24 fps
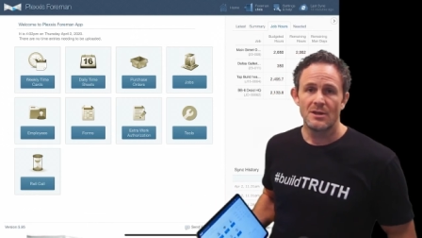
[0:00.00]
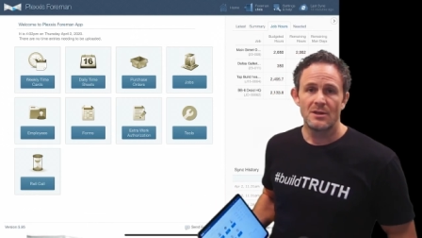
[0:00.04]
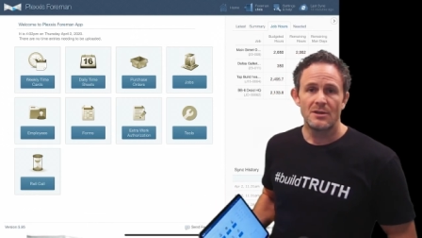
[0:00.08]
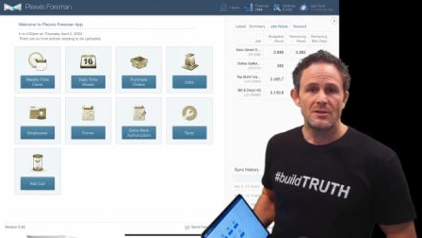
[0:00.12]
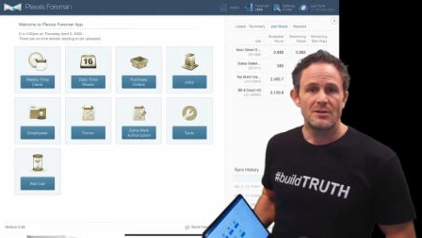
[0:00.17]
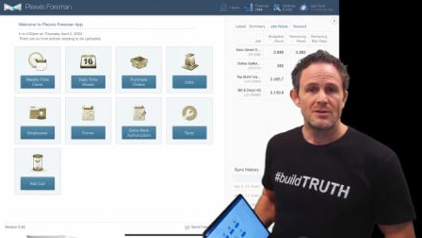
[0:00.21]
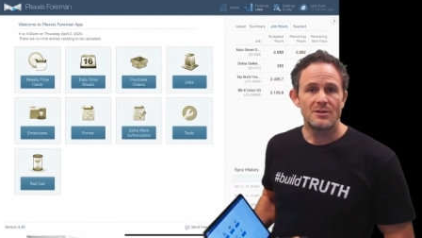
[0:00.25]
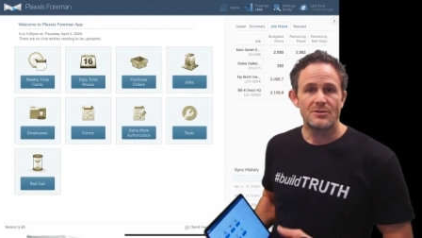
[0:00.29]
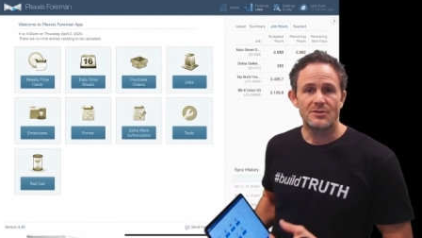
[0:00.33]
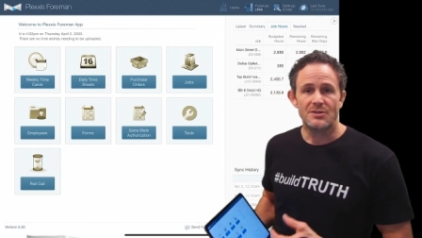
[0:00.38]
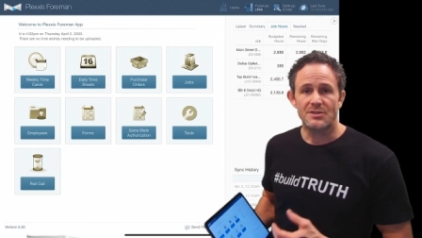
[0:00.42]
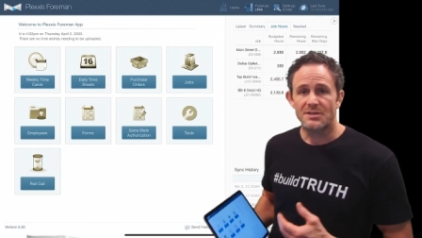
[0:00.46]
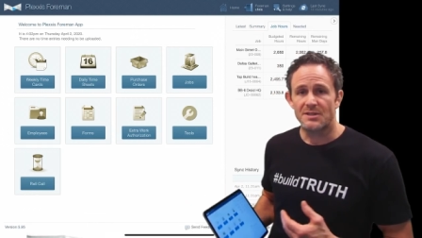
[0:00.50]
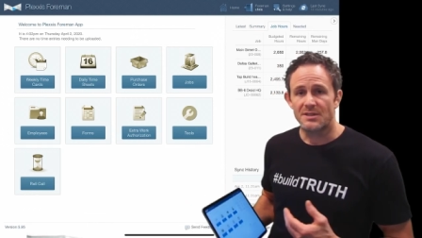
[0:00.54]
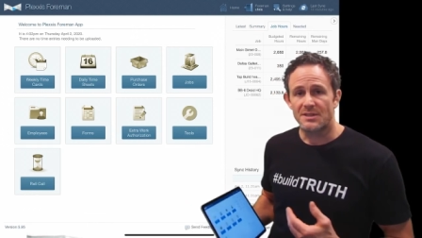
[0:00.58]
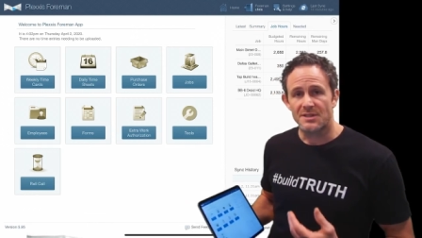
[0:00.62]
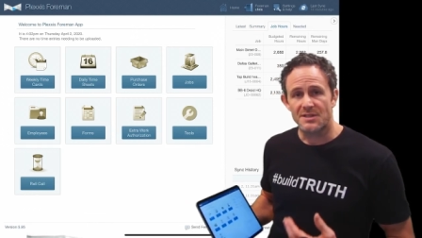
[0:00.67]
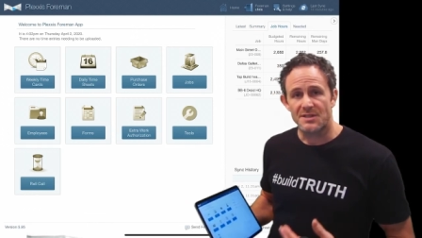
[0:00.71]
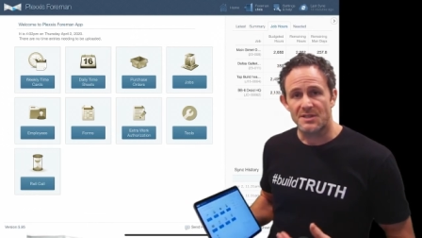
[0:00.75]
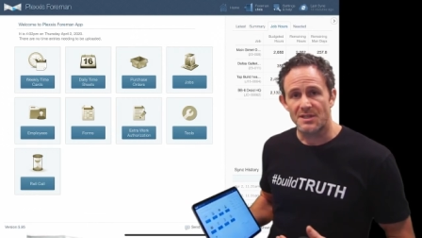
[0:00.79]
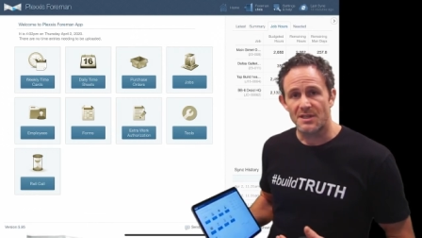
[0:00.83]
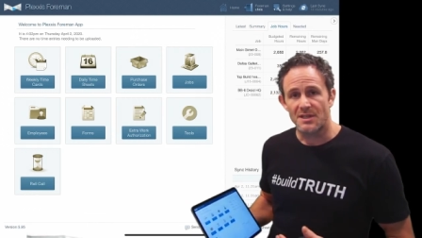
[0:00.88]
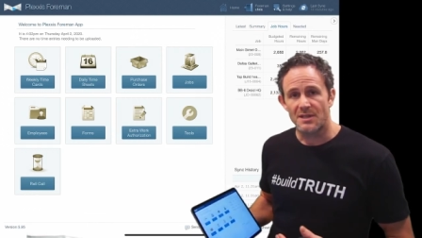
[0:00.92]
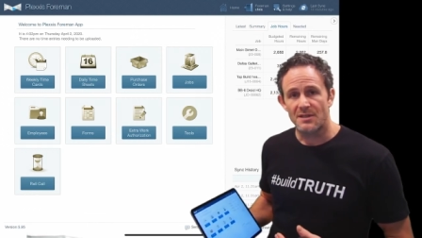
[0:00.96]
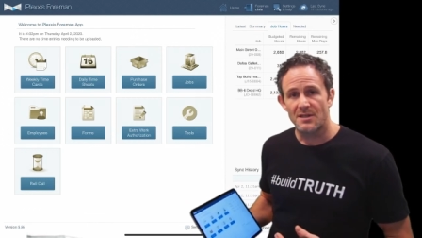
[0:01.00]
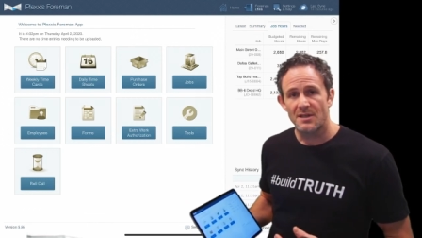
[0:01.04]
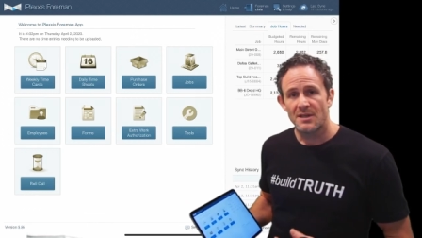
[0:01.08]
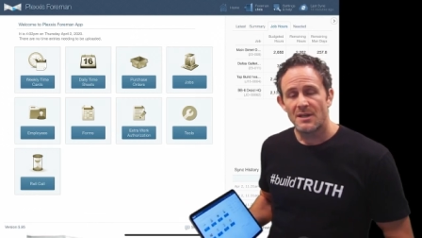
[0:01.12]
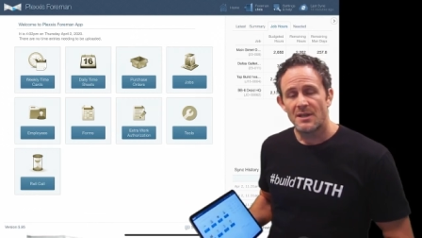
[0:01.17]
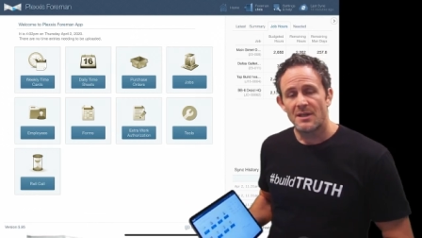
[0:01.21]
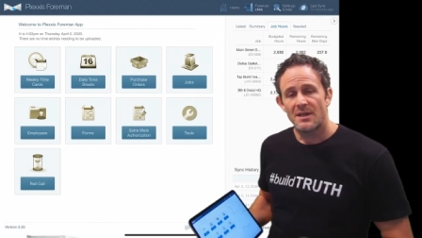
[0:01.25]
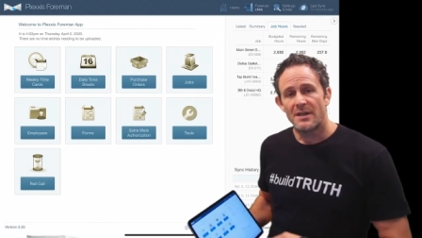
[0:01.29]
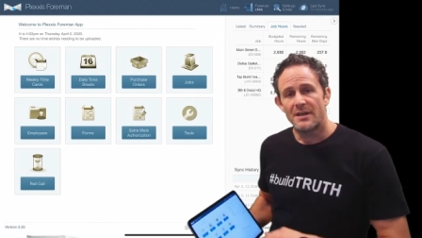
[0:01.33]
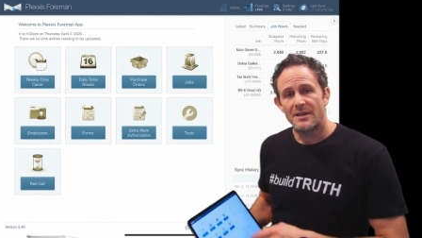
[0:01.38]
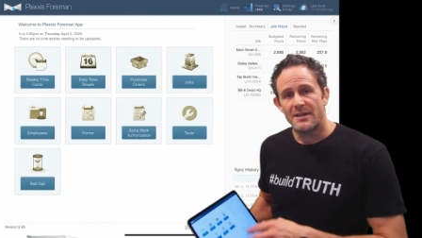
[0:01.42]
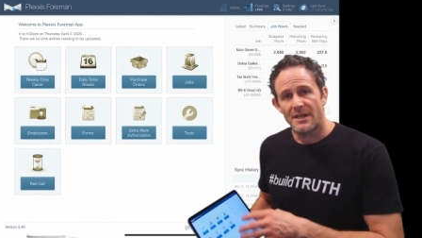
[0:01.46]
you just need to sync,
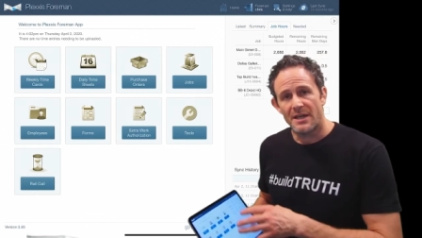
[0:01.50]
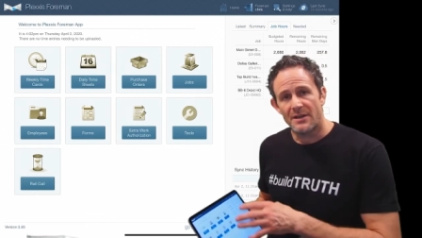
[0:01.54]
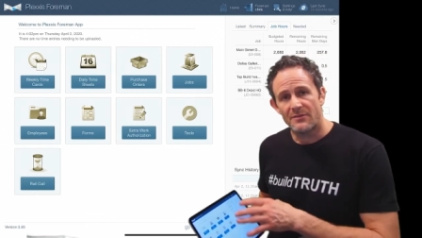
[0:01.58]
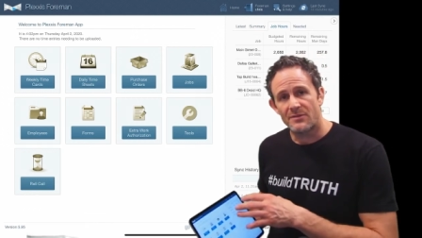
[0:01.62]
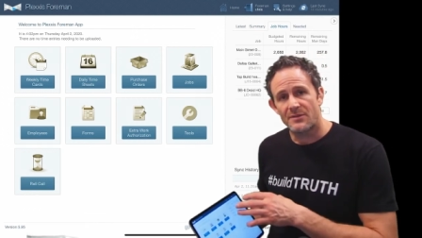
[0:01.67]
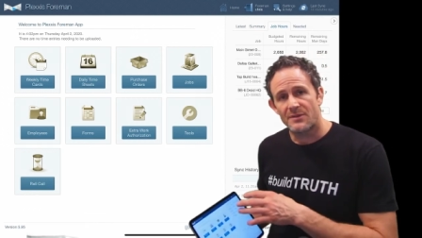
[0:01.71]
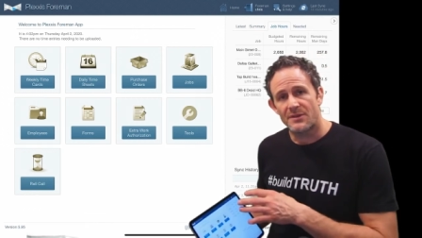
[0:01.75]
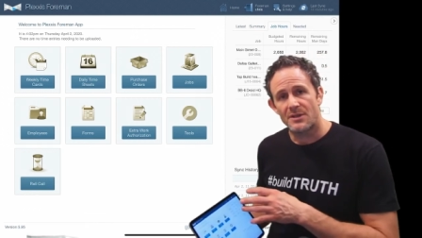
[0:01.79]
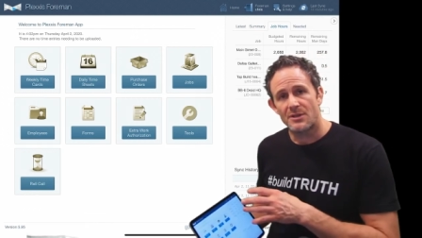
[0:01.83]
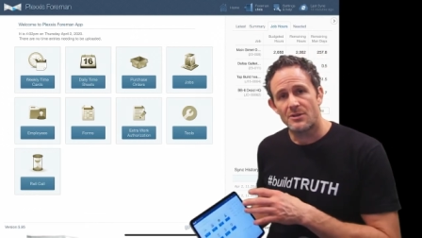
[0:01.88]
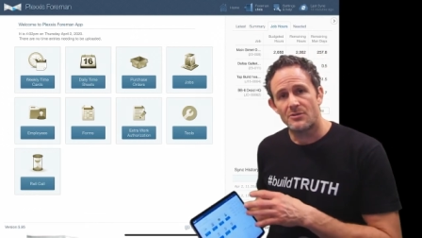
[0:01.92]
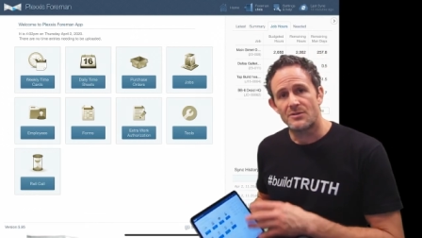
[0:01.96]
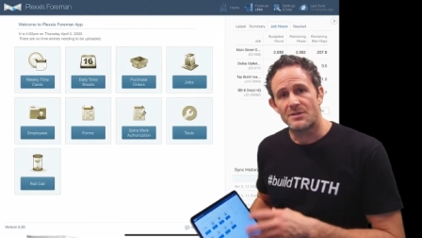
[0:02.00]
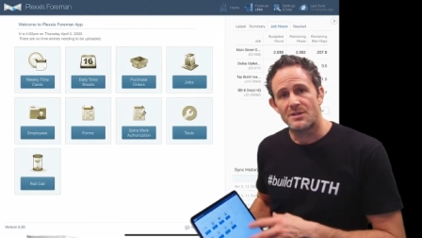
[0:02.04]
and everything you